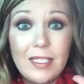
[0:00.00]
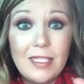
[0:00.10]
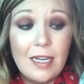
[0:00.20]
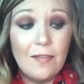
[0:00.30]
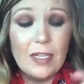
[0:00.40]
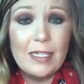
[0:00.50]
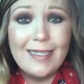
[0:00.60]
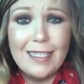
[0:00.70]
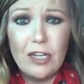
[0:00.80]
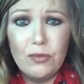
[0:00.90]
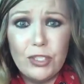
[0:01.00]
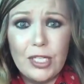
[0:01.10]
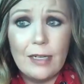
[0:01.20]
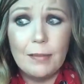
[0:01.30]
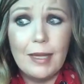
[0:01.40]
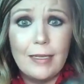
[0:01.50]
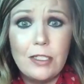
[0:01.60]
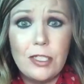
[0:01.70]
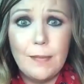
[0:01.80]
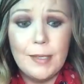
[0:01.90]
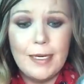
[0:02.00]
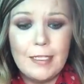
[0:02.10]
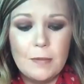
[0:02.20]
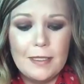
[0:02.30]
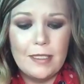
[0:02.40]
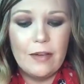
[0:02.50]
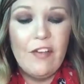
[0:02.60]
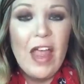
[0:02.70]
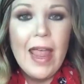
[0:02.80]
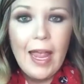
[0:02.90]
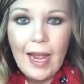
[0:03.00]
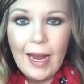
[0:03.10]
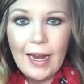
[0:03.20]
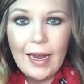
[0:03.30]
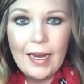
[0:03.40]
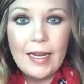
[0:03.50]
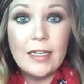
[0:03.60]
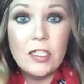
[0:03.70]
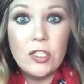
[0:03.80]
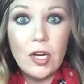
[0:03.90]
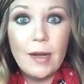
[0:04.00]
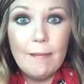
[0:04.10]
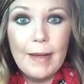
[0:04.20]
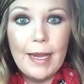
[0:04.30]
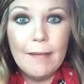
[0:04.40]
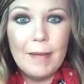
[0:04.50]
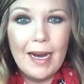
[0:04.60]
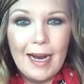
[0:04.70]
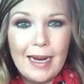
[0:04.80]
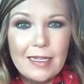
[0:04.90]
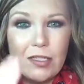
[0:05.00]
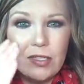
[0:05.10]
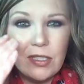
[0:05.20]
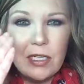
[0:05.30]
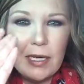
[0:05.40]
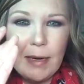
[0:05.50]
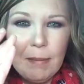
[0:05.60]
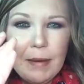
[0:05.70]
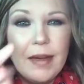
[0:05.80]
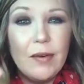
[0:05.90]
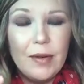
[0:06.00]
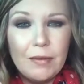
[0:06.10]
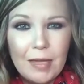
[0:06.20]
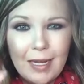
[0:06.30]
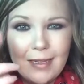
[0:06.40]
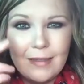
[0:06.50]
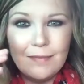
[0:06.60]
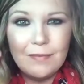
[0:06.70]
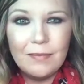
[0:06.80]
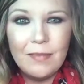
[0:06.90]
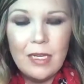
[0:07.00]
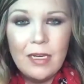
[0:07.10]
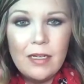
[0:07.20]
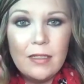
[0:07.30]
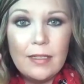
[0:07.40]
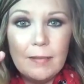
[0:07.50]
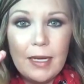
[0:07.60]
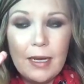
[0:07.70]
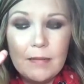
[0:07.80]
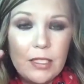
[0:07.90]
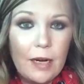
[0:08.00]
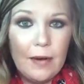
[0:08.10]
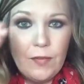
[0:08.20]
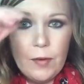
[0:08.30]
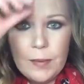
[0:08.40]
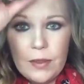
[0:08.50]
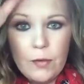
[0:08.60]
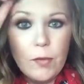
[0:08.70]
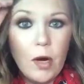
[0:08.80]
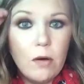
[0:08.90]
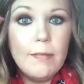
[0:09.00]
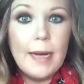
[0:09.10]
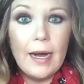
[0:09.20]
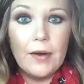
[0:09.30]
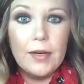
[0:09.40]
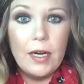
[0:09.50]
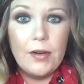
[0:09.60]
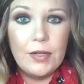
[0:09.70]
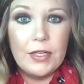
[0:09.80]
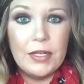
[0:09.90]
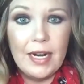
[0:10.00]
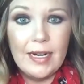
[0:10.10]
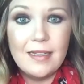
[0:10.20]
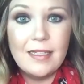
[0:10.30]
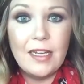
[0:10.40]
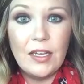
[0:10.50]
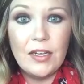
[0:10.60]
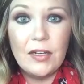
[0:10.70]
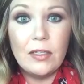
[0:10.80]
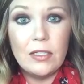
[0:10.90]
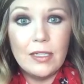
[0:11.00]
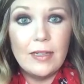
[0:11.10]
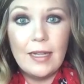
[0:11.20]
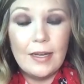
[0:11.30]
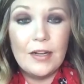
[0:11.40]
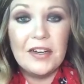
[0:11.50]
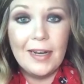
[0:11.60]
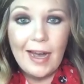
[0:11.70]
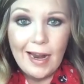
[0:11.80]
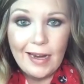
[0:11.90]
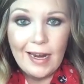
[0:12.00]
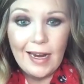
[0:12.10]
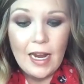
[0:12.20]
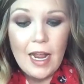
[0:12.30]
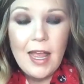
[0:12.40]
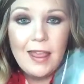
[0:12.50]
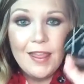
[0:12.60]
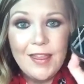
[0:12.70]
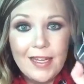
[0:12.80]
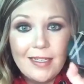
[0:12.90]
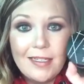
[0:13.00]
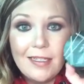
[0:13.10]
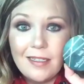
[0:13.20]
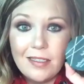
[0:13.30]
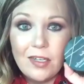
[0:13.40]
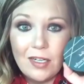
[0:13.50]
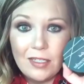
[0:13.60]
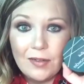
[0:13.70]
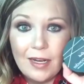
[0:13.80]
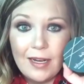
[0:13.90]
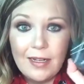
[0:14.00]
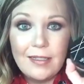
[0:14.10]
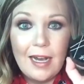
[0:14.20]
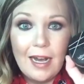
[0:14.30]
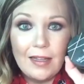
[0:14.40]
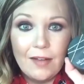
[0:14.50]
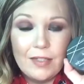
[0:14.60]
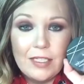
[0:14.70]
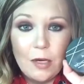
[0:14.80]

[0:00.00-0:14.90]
this stuff. It's so cheap, like super inexpensive. And it does not make my eyes look crepey. You know, like sometimes if you put the wrong powder under your eyes, you're going to look like you're 90. This does not do that. I love it